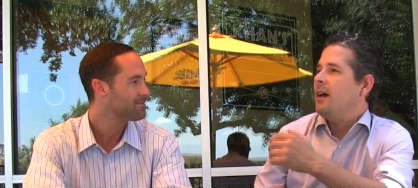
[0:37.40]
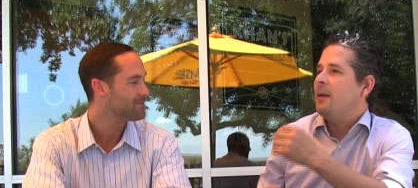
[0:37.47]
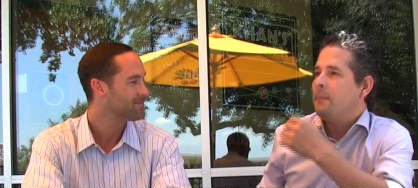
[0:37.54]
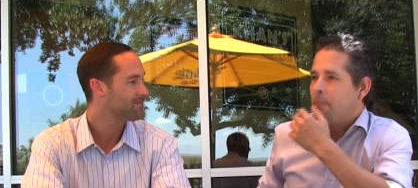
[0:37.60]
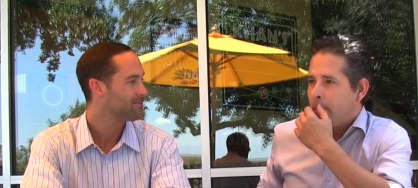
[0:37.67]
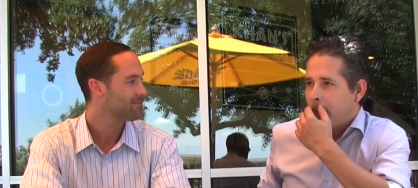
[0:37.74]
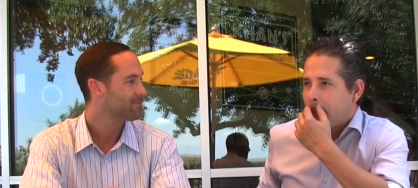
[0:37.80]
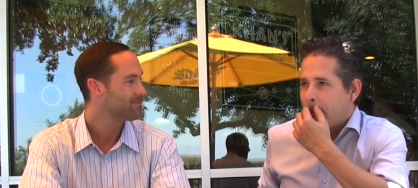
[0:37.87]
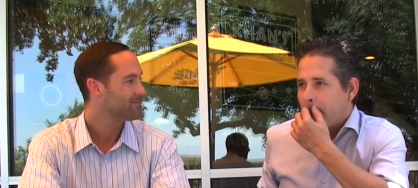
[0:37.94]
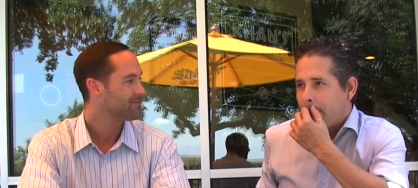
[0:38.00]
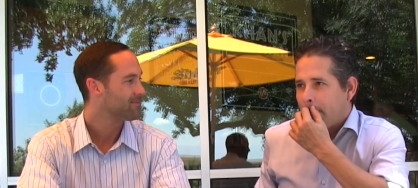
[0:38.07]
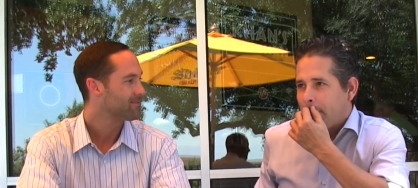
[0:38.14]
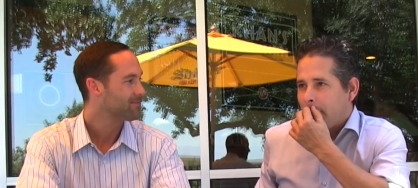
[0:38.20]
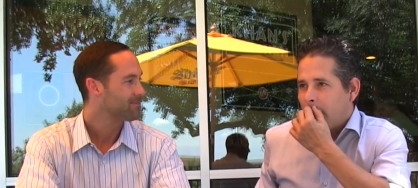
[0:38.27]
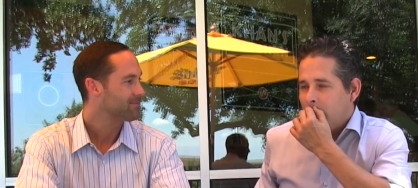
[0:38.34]
Speaker 1: that
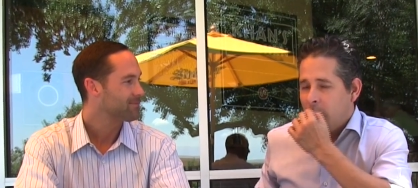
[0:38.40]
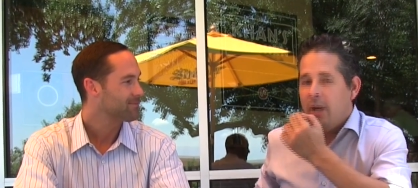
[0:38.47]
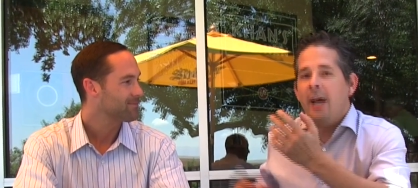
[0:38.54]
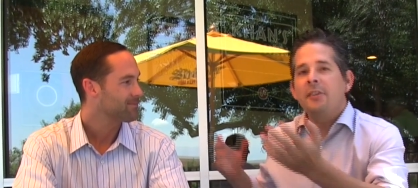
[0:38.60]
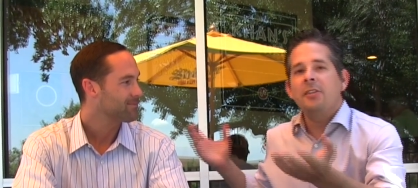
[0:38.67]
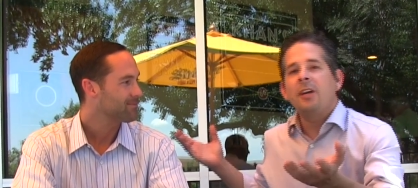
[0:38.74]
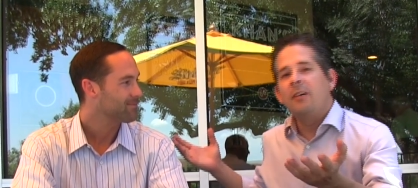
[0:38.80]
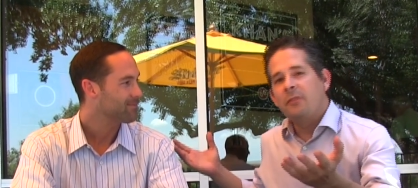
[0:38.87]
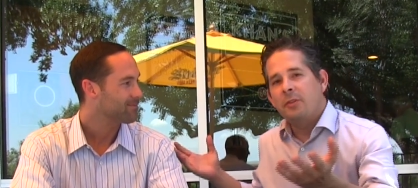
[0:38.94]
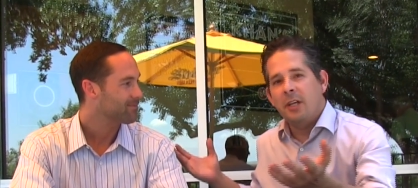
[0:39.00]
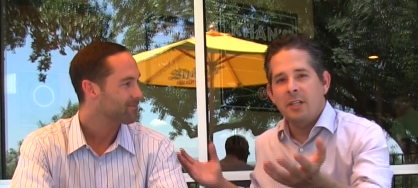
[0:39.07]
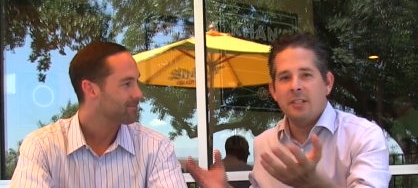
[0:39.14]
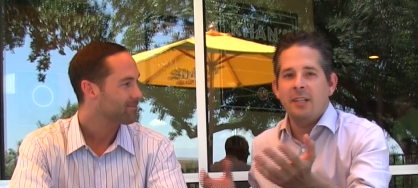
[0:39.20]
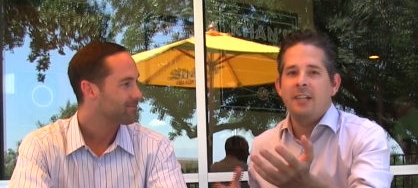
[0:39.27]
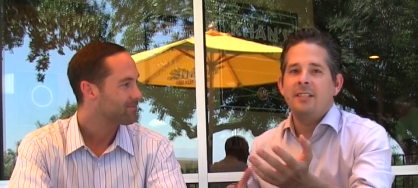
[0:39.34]
we had this
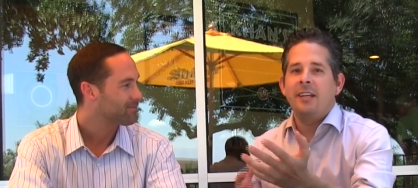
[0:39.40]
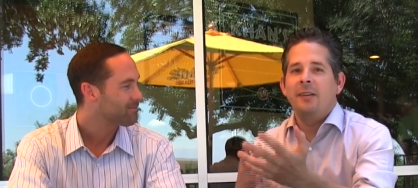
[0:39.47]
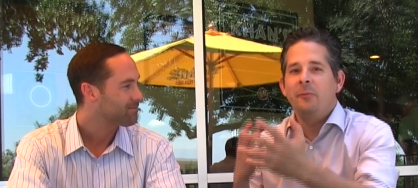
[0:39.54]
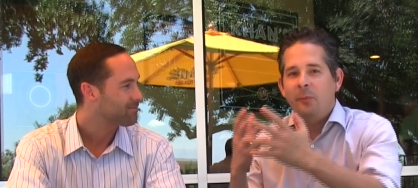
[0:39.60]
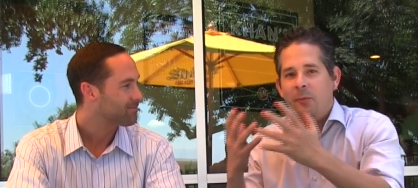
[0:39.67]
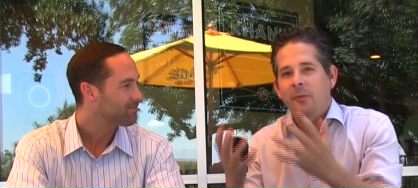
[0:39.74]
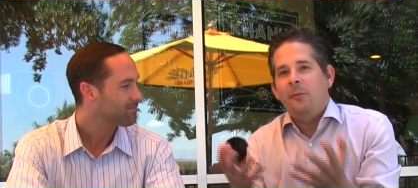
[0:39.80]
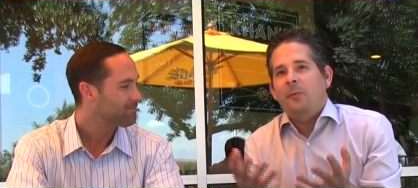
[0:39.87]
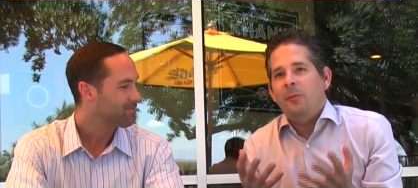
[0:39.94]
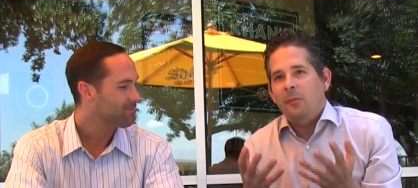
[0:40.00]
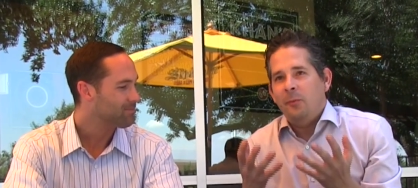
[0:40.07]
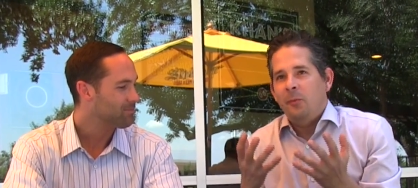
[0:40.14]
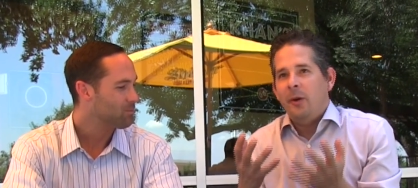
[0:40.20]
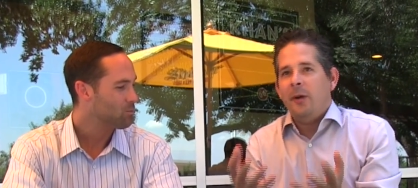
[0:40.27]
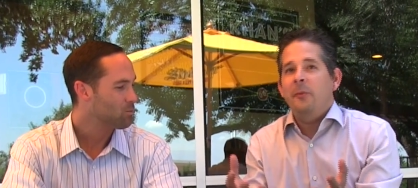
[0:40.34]
conversation. I said,
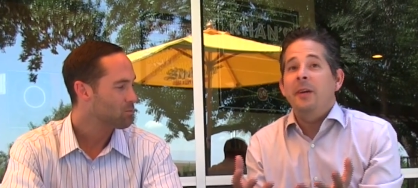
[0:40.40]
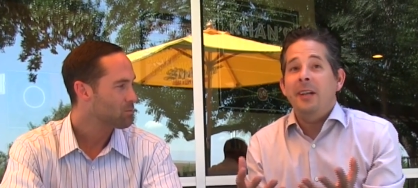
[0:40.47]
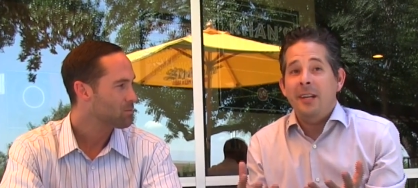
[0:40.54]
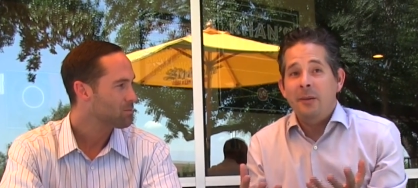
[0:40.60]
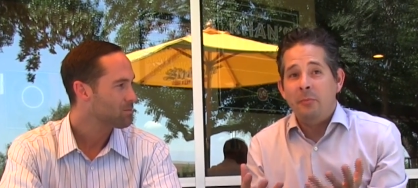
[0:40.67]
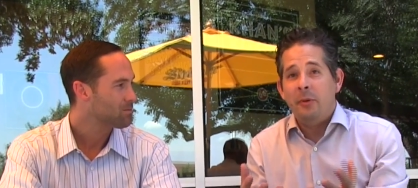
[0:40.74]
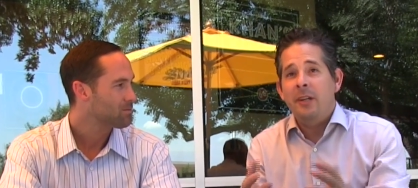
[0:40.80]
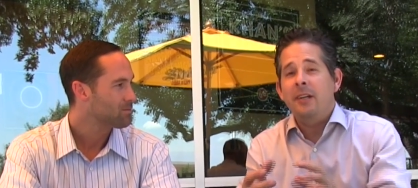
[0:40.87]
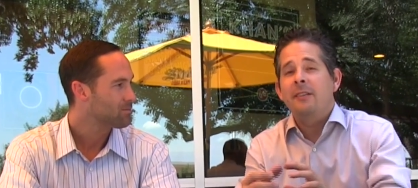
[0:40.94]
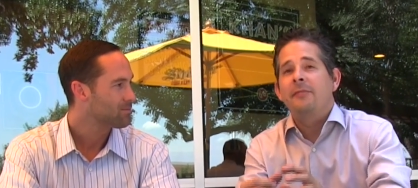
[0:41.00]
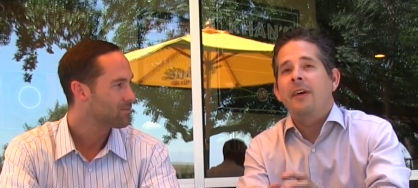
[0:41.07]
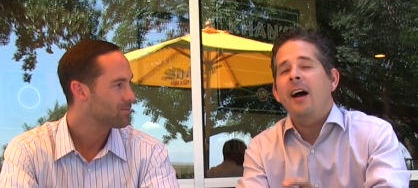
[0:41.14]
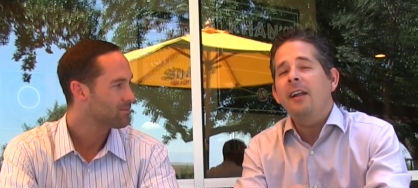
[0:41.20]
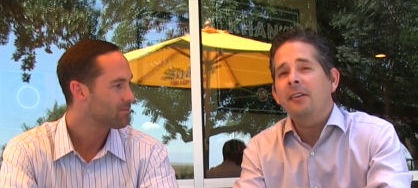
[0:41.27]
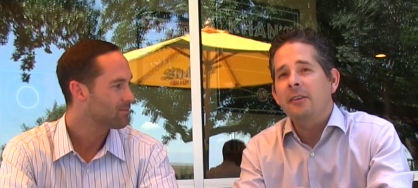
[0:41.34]
what are we going to bring of
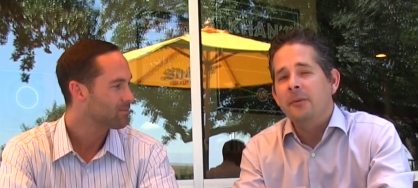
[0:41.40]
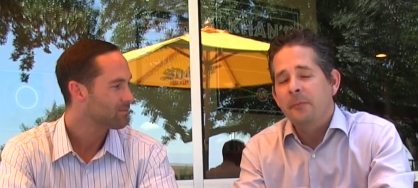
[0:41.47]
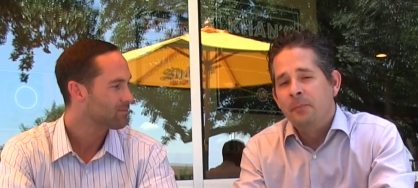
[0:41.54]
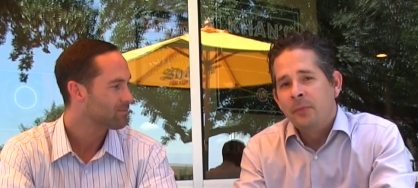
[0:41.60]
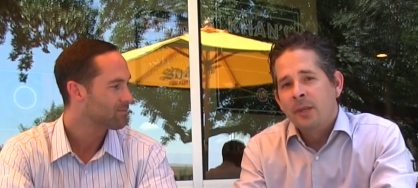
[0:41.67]
value?